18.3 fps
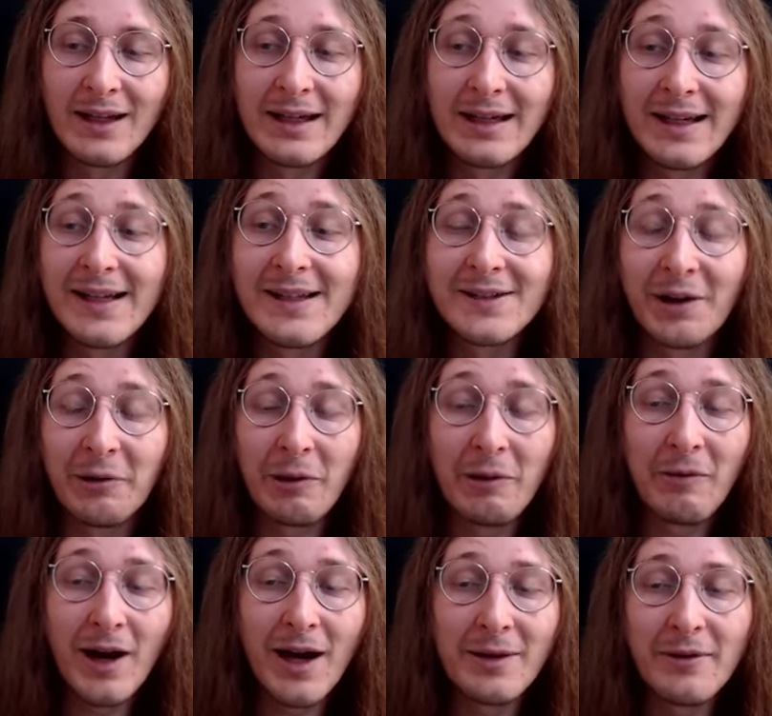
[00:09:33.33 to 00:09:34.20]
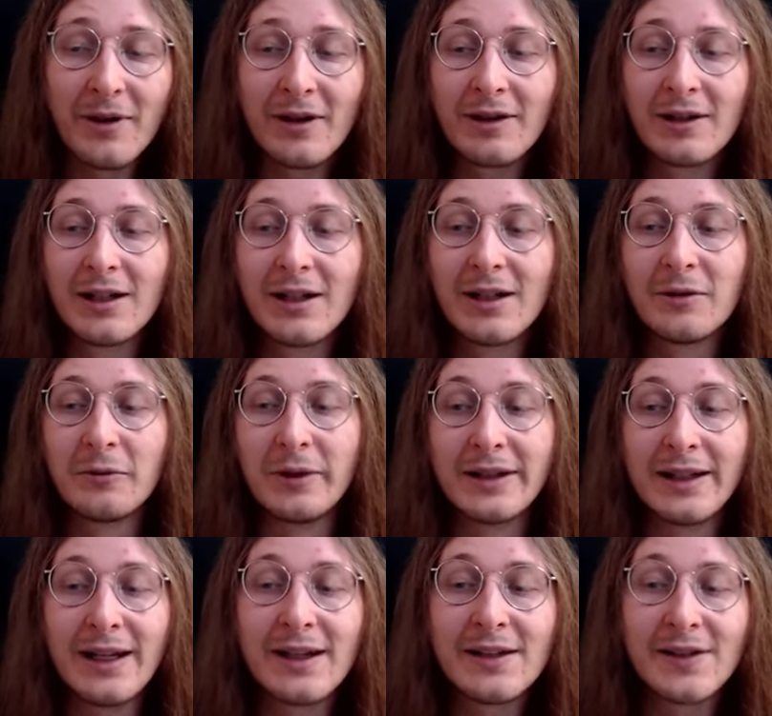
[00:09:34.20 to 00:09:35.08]
He's a reviver with
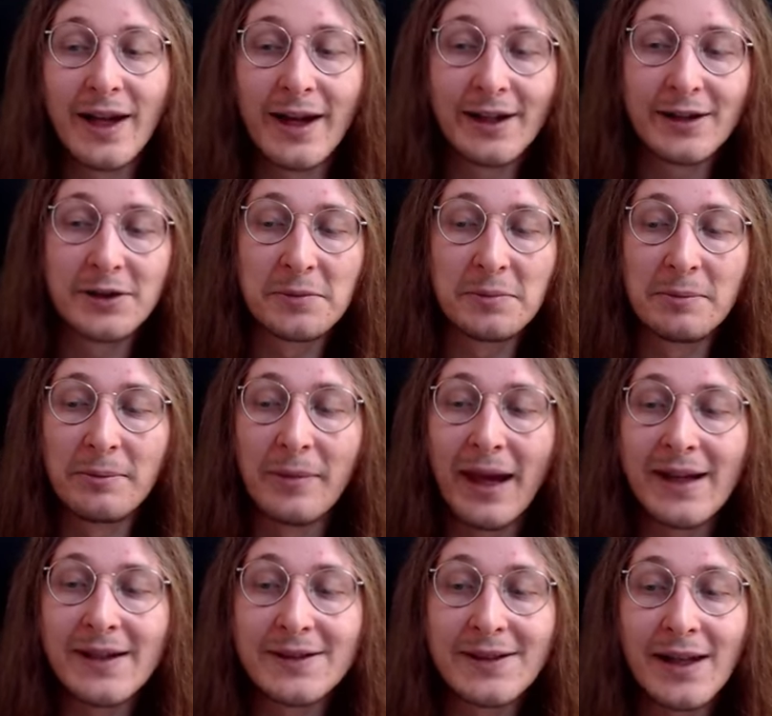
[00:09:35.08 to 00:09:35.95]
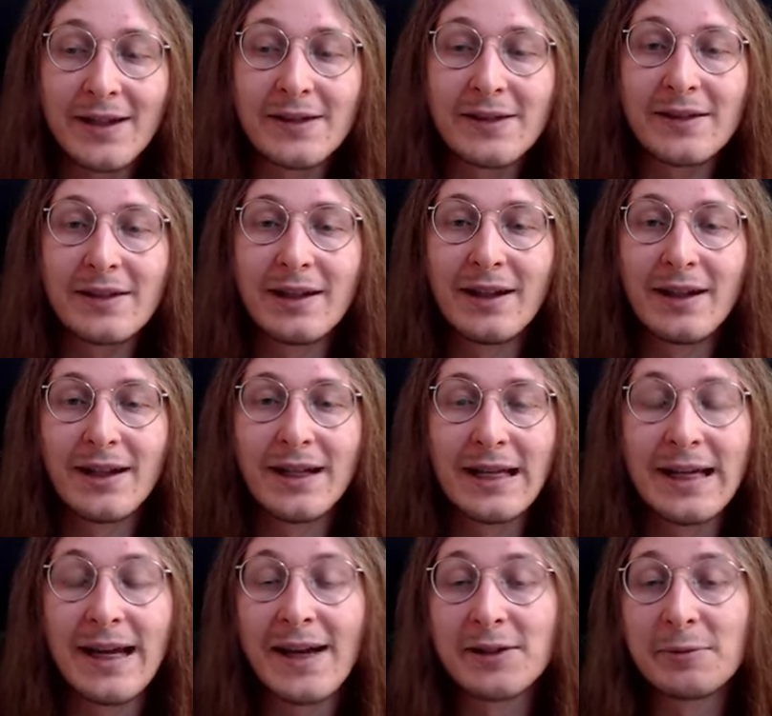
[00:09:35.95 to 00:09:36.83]
insane base stats.
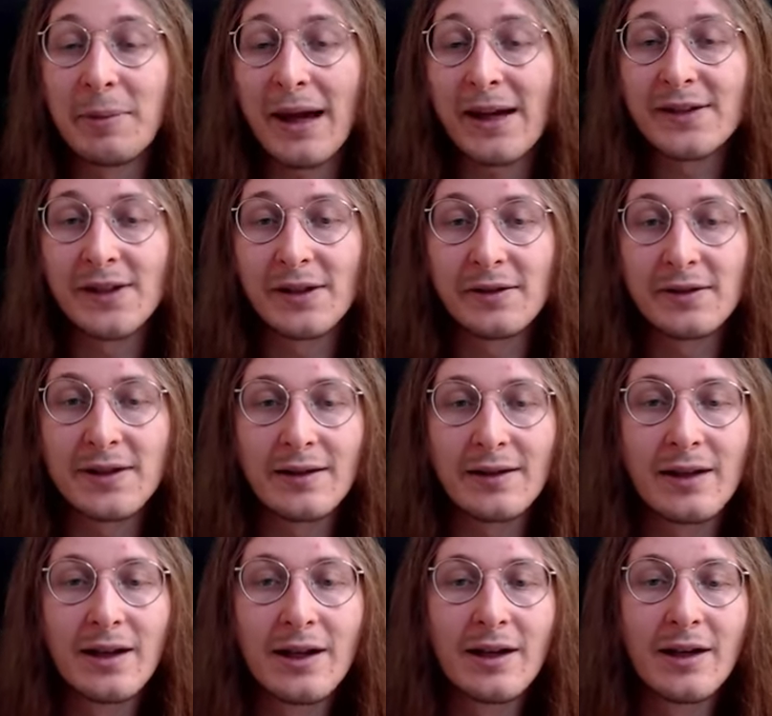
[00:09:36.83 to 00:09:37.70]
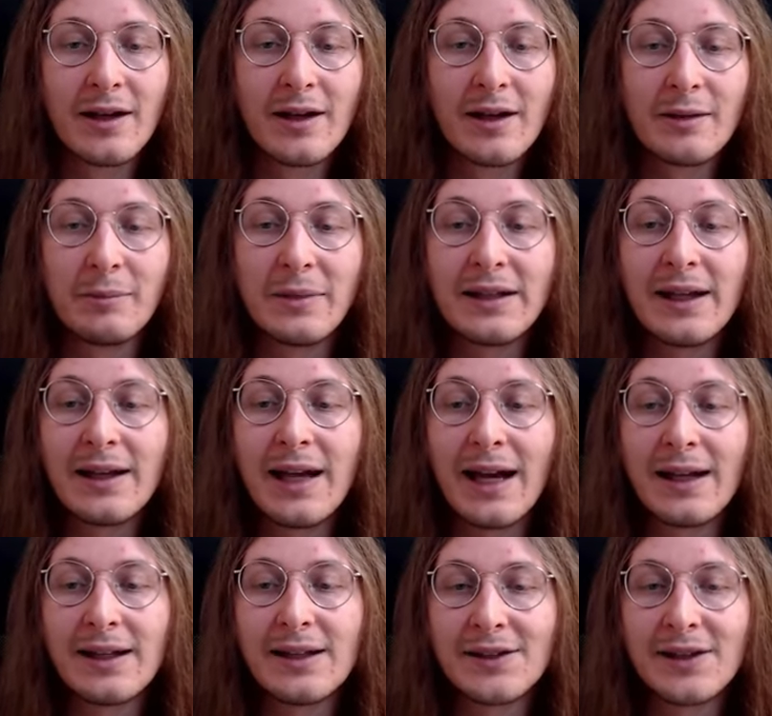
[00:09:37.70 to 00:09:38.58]
He has passives that
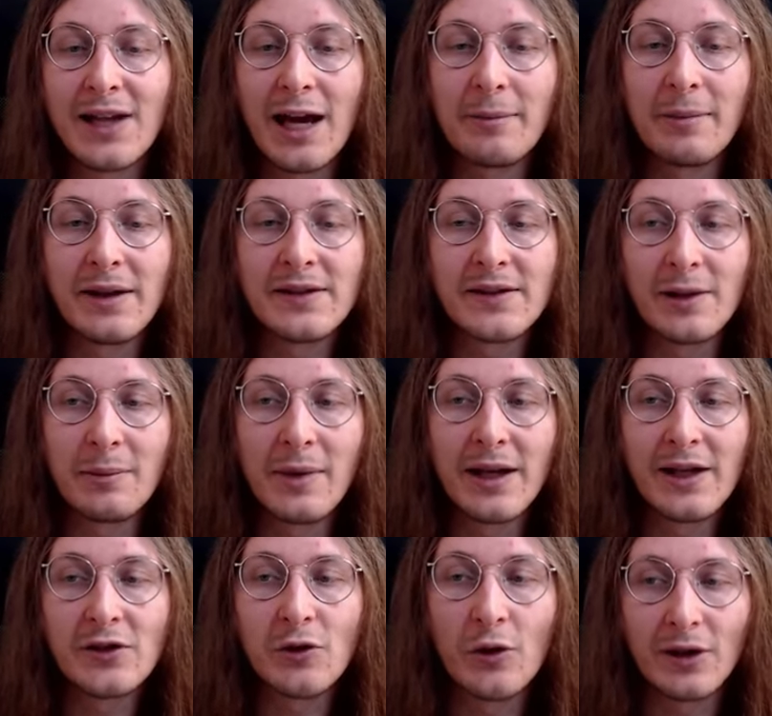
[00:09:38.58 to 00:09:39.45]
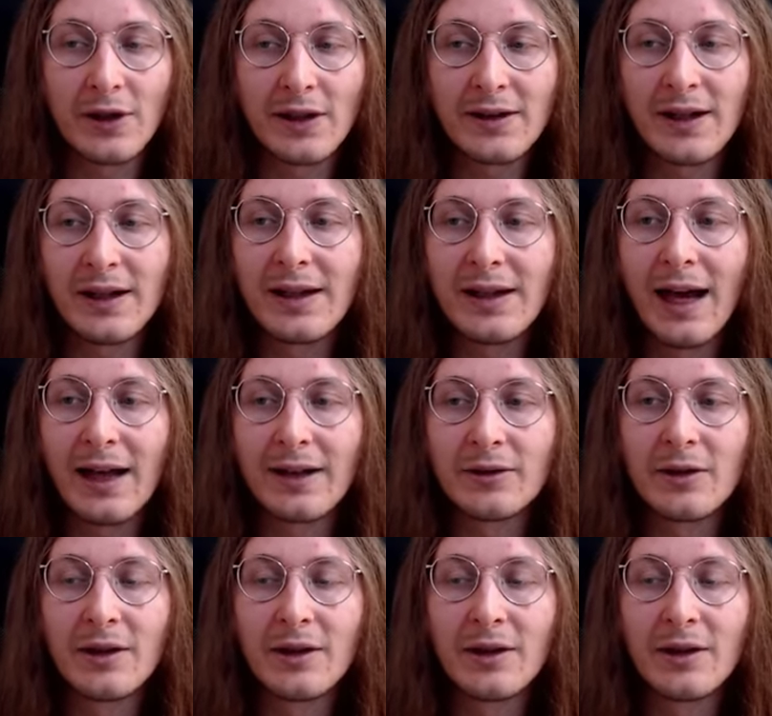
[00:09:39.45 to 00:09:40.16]
mitigate his damage and make sure that he can't